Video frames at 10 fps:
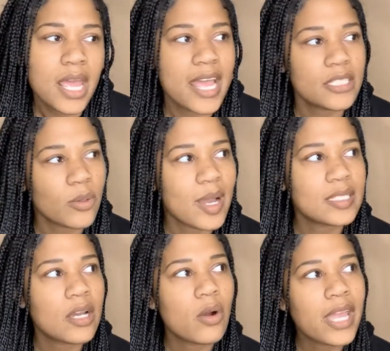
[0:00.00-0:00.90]
And so I
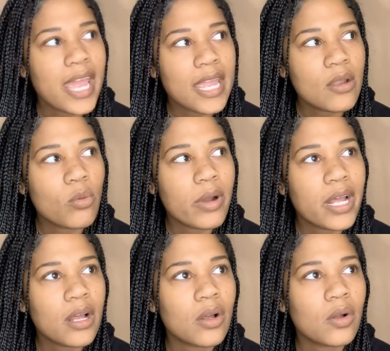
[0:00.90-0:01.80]
said, okay,
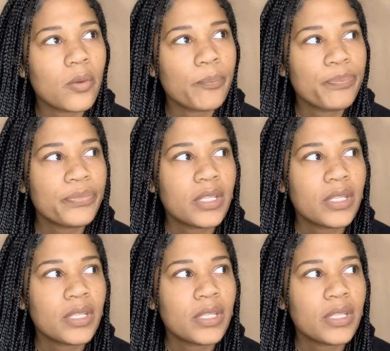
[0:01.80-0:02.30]
well,